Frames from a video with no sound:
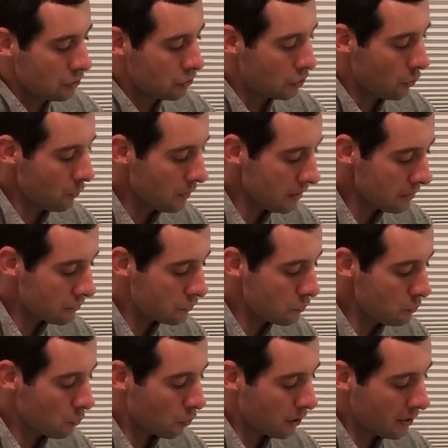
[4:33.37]
Don't get too
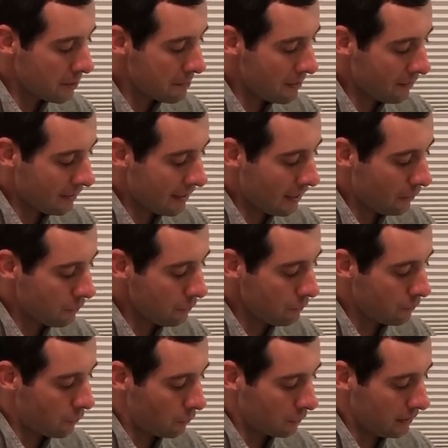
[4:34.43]
worried about how you
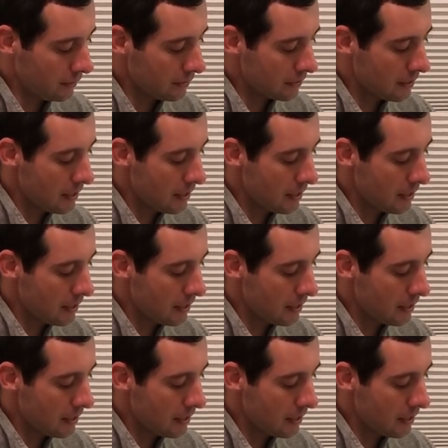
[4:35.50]
fold it.